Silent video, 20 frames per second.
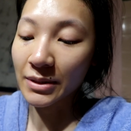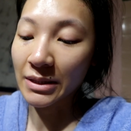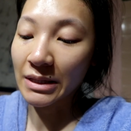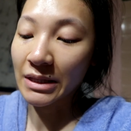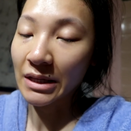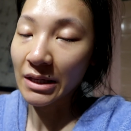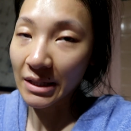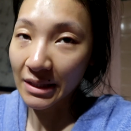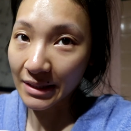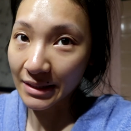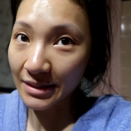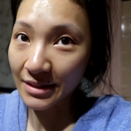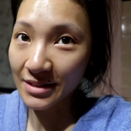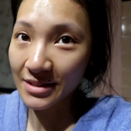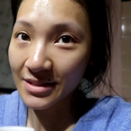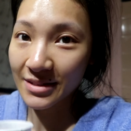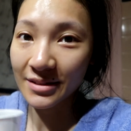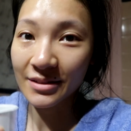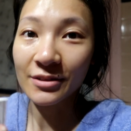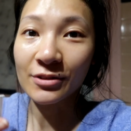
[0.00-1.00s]

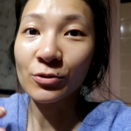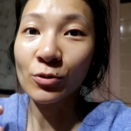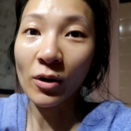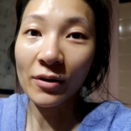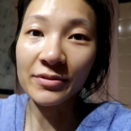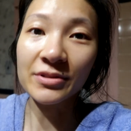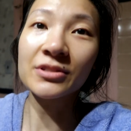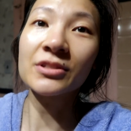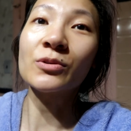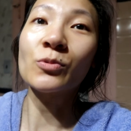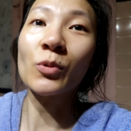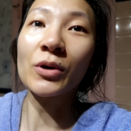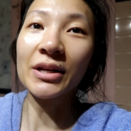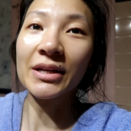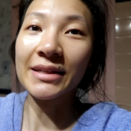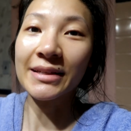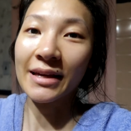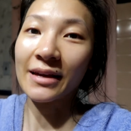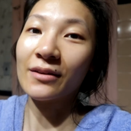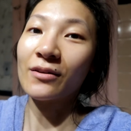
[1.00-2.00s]
because you obviously want
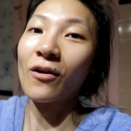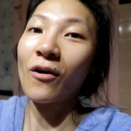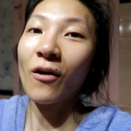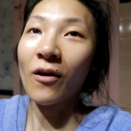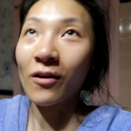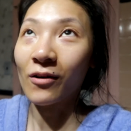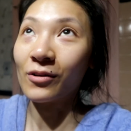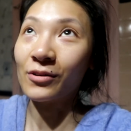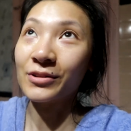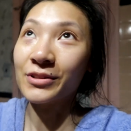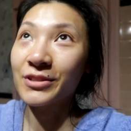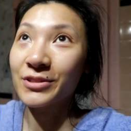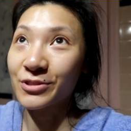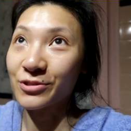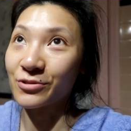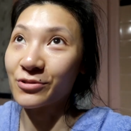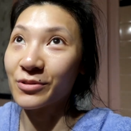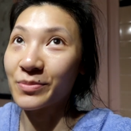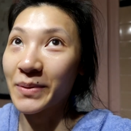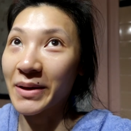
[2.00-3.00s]
to get all the
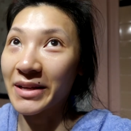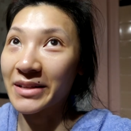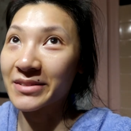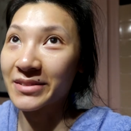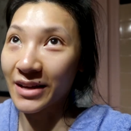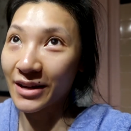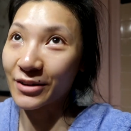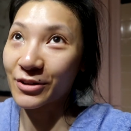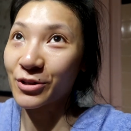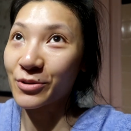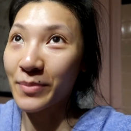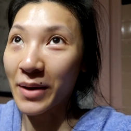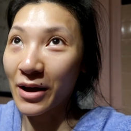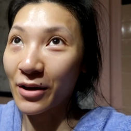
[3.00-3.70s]
toothpaste out of your